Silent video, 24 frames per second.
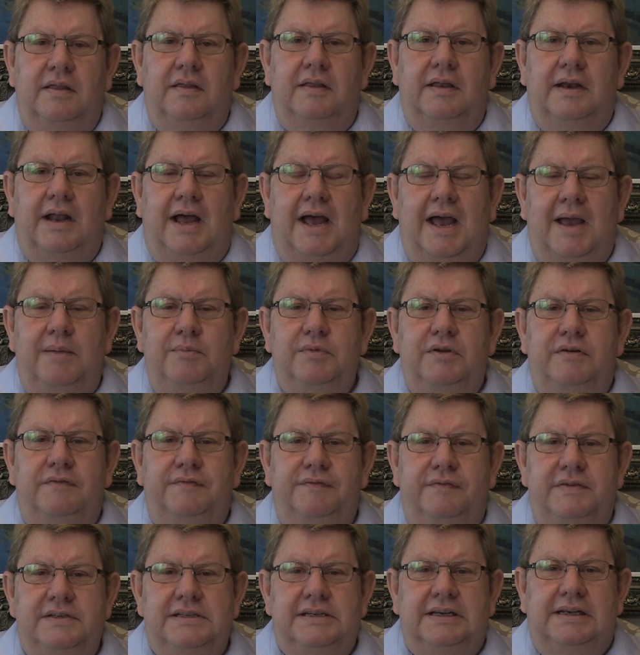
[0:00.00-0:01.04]
that I'm not
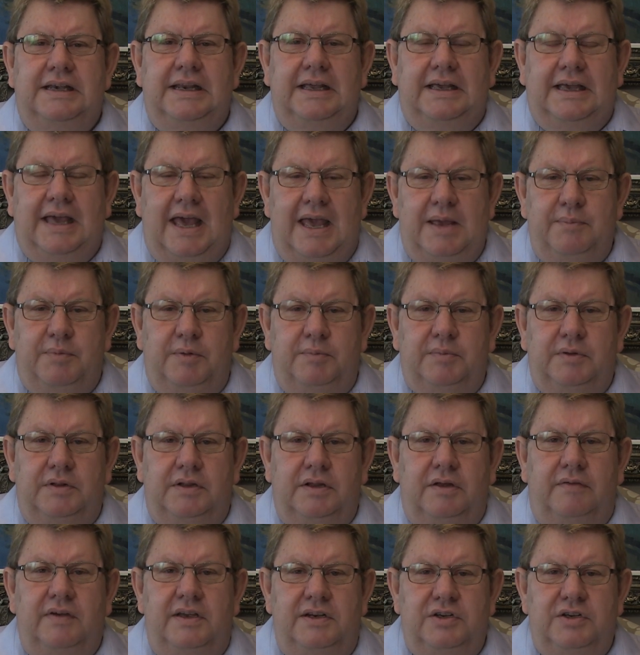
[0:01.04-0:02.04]
physically capable of